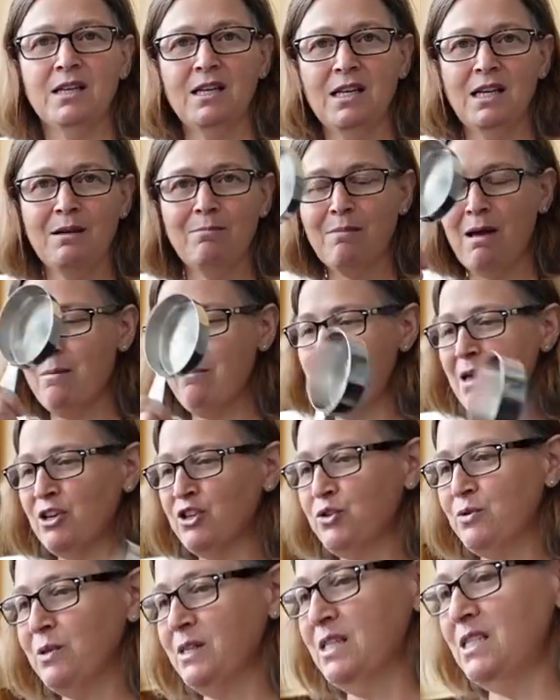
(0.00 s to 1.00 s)
get my
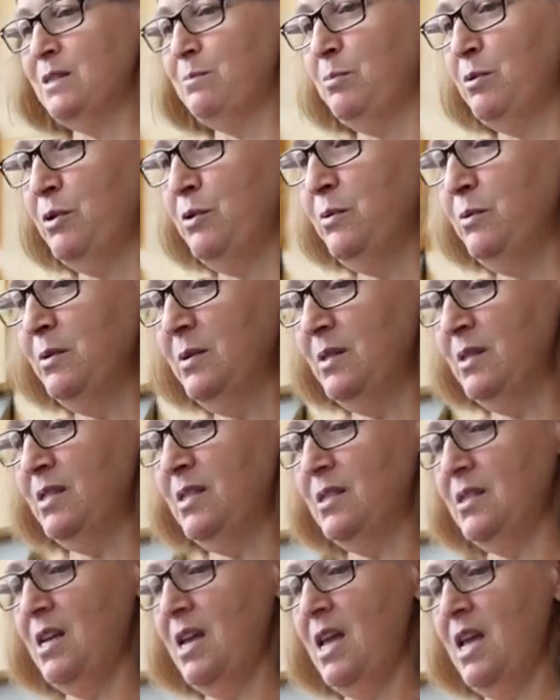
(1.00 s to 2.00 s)
measuring
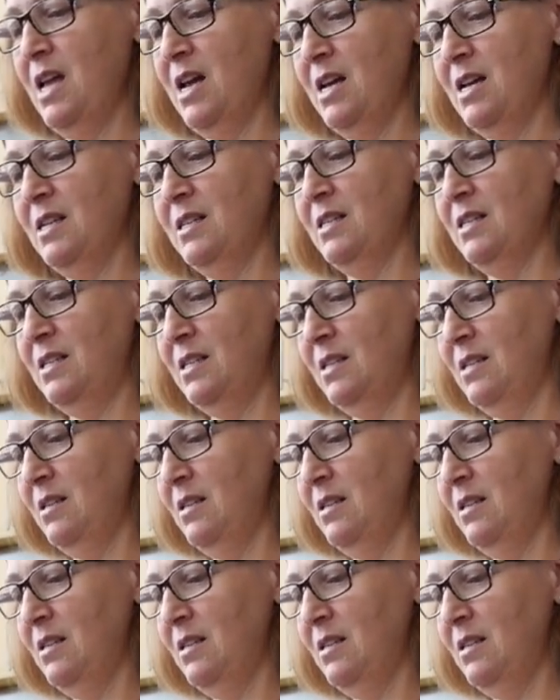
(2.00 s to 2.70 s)
spoons, and